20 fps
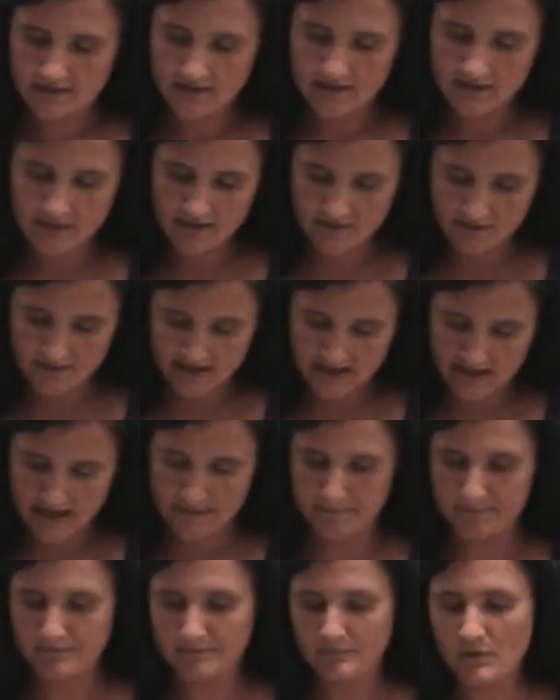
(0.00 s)
their
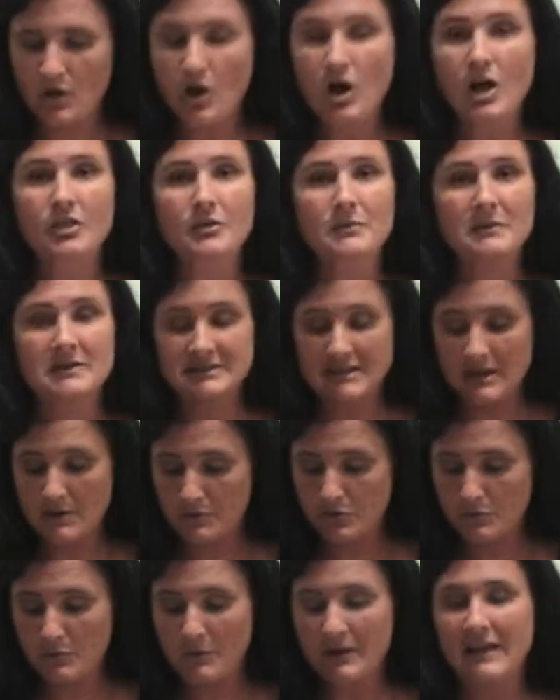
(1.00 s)
name all the way down
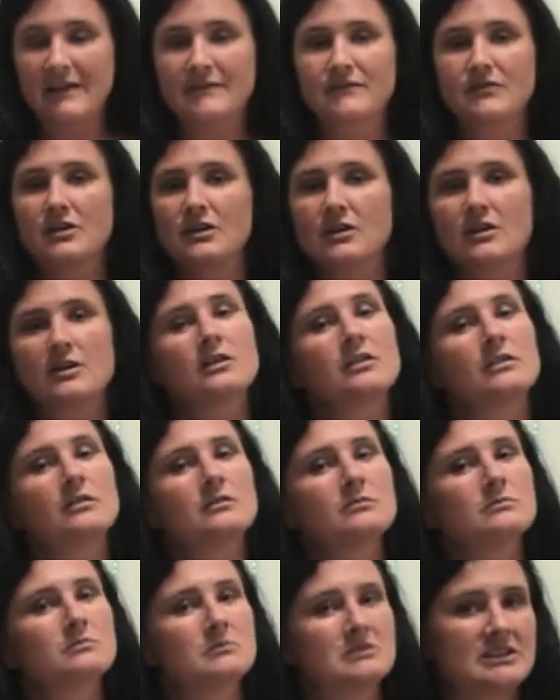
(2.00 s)
with whatever
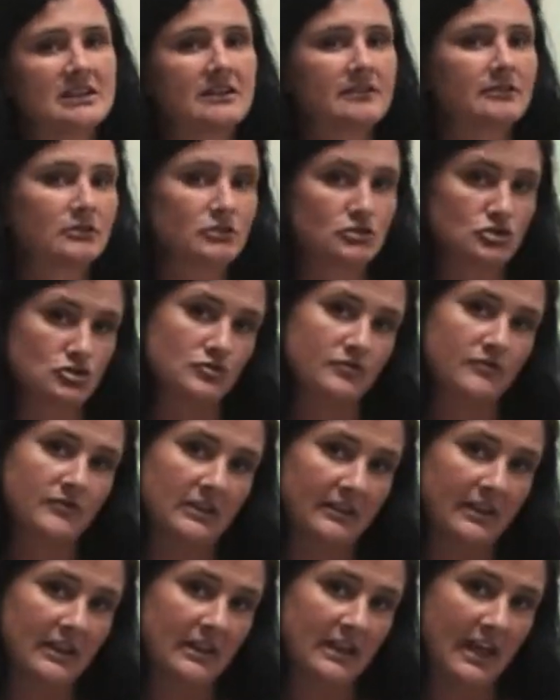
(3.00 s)
materials you feel
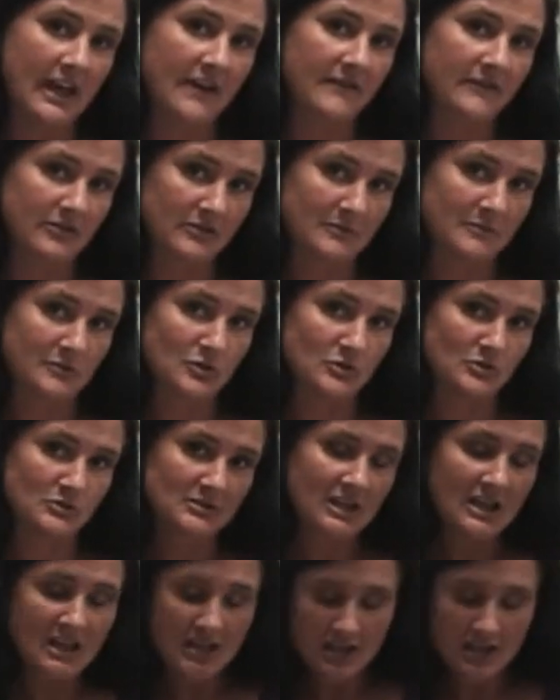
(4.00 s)
like having them use.